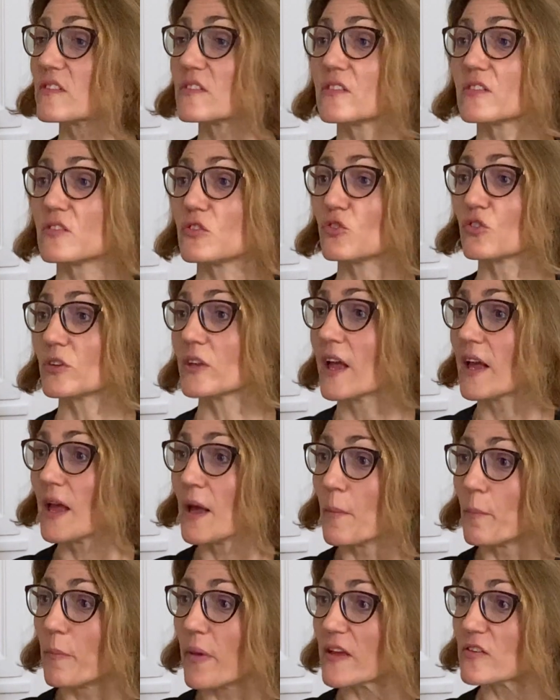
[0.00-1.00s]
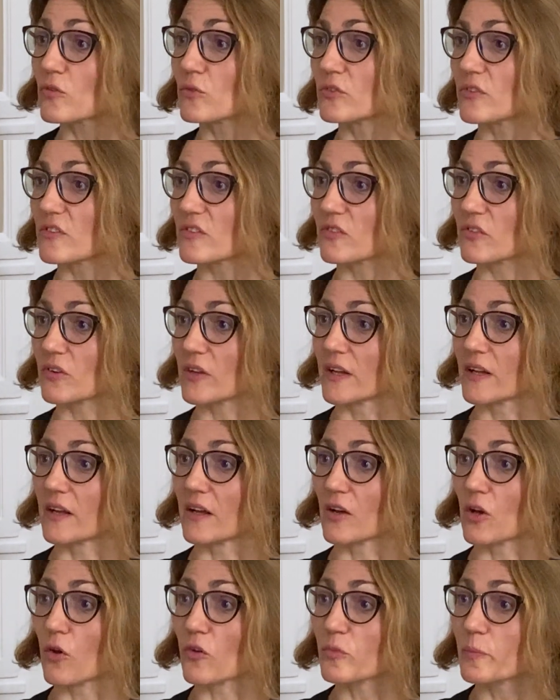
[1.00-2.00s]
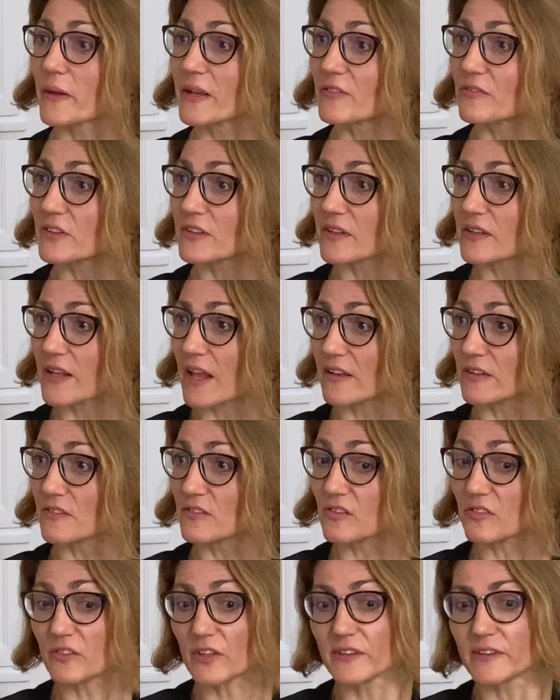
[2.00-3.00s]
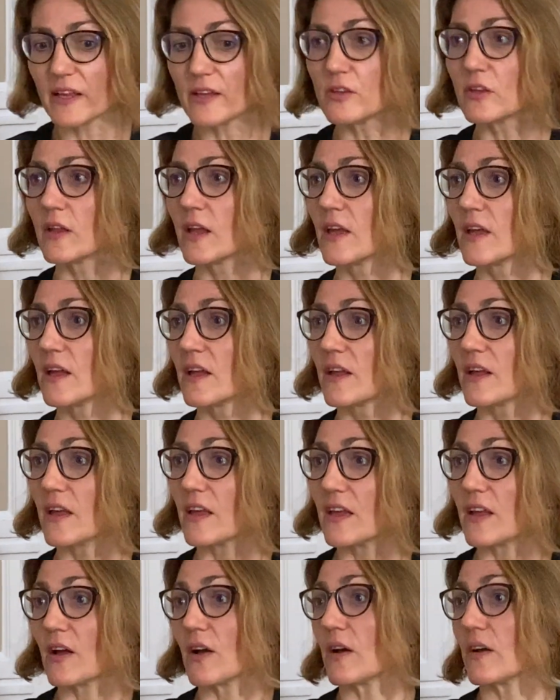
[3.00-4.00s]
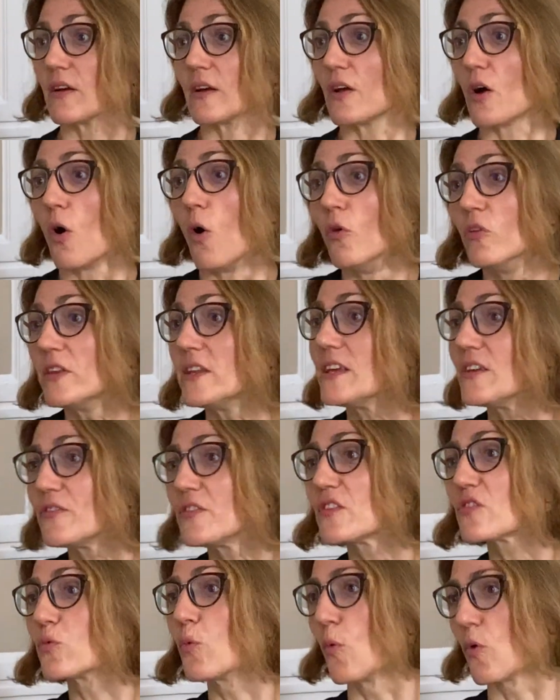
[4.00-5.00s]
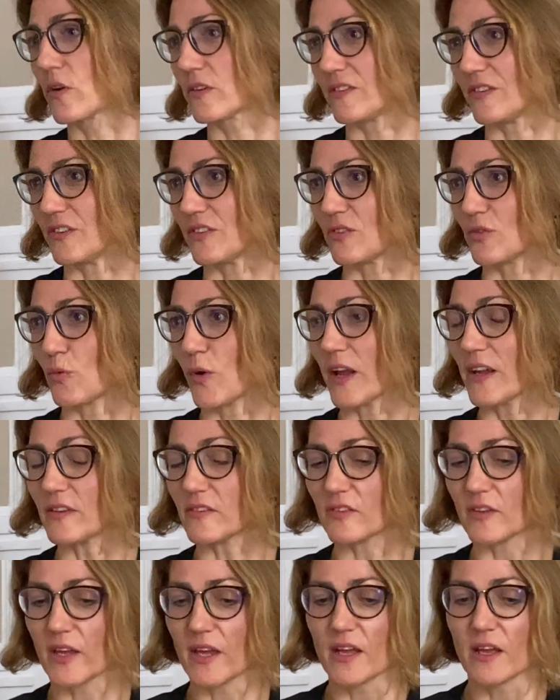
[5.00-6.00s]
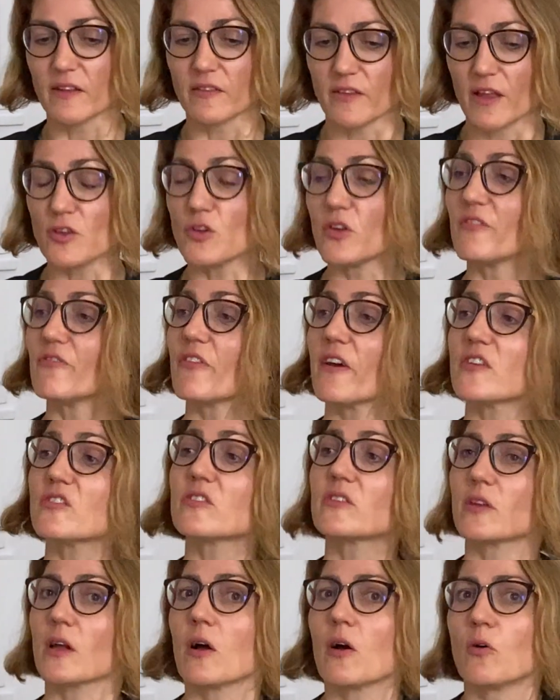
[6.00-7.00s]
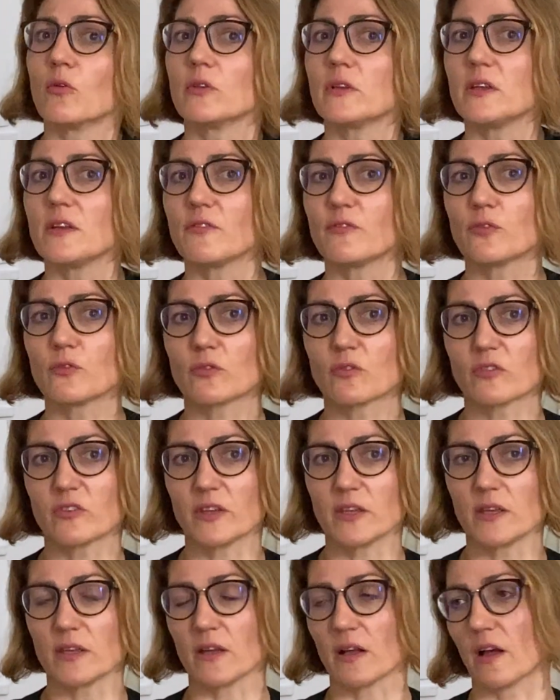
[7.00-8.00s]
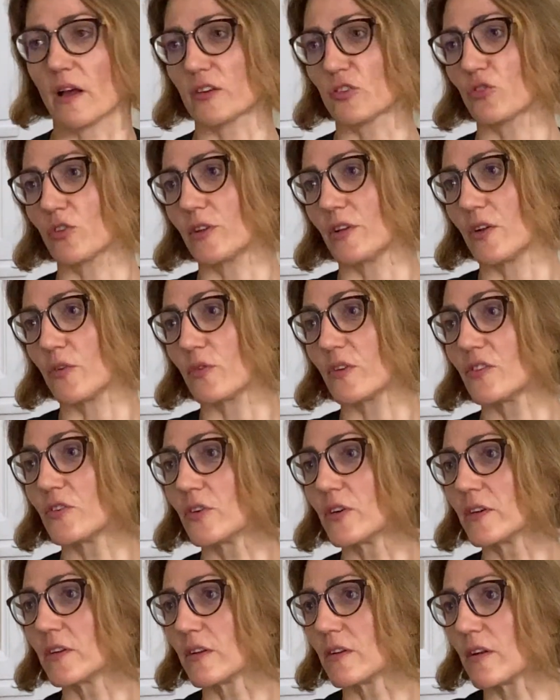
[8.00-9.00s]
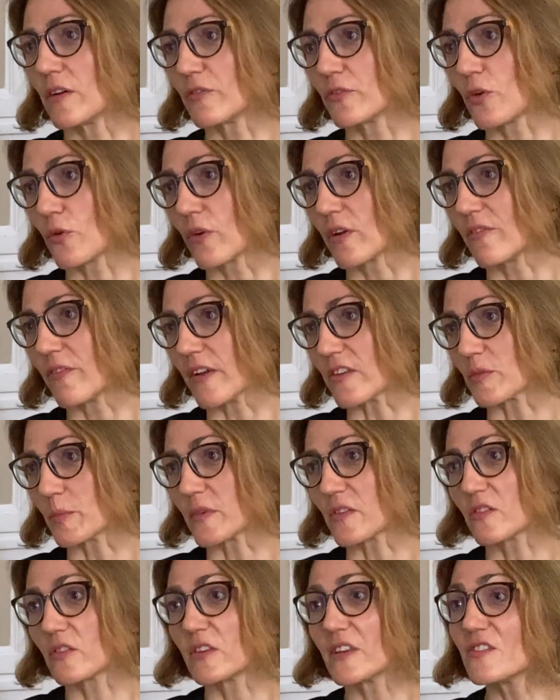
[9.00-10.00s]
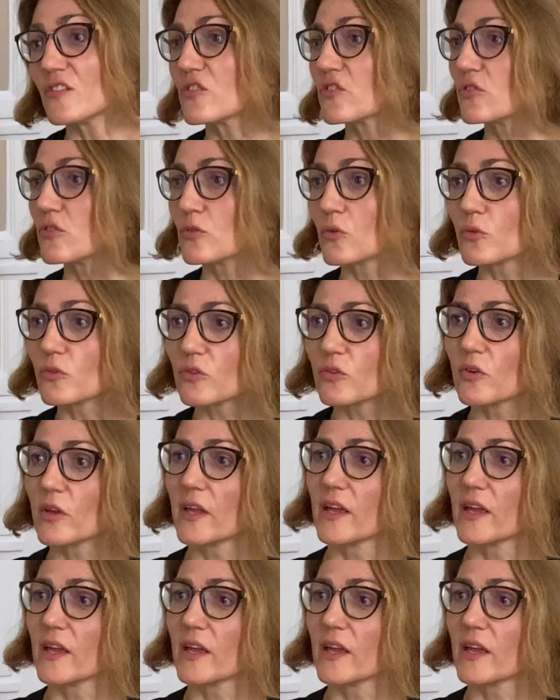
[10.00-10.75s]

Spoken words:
decision based on this cost-benefit analysis, and then only if it's worth it, right? Then you invest only if you see actually a return of your investments. This is not